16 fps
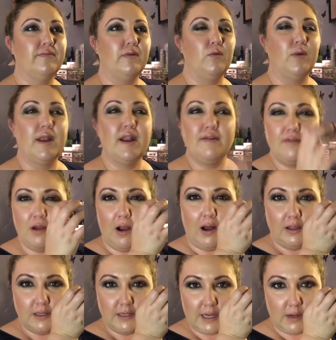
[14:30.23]
whatever
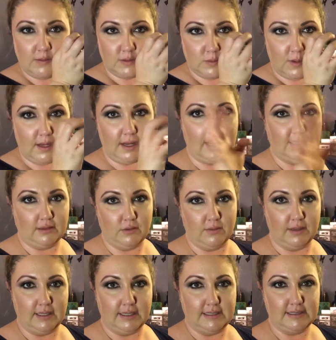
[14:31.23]
holiday was when like the
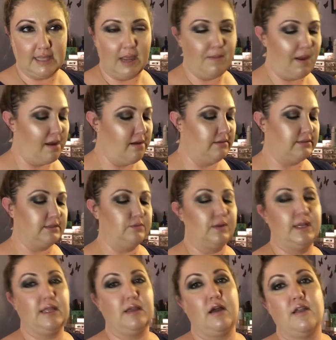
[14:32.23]
release came out. This is
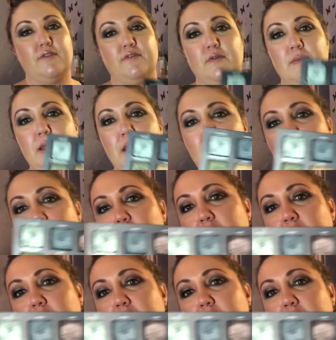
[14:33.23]
when he got it for me.